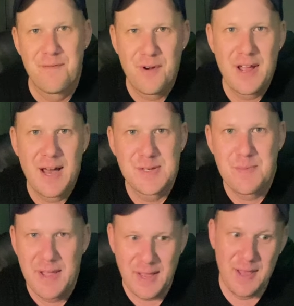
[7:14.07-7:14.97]
very hard to
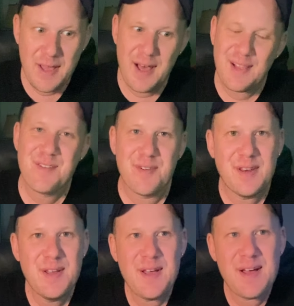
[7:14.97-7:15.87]
make a living
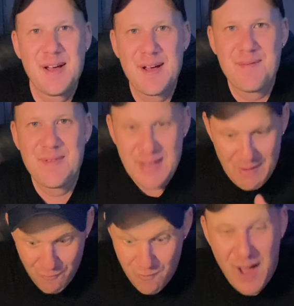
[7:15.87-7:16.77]
um,
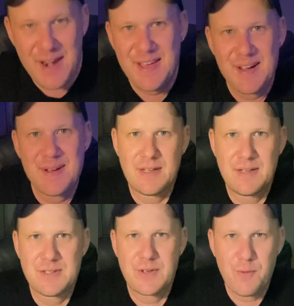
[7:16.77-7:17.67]
right here.
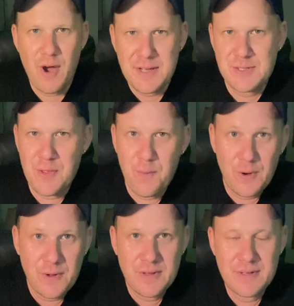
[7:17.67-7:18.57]
So the writing's on the
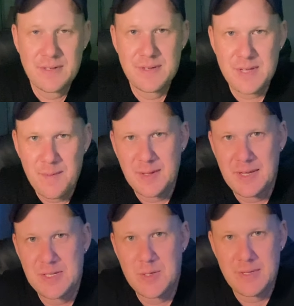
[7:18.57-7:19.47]
wall, something
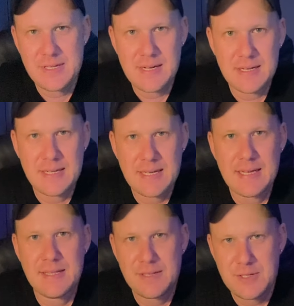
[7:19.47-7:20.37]
needs to be done,
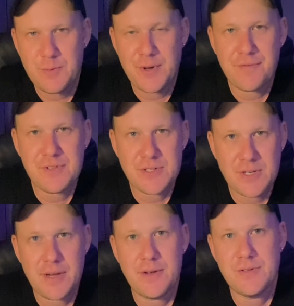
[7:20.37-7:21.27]
and this is what I've
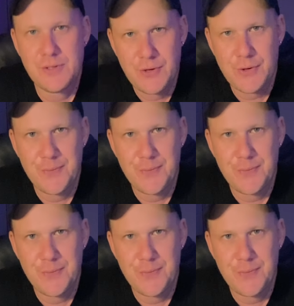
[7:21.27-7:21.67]
decided to do.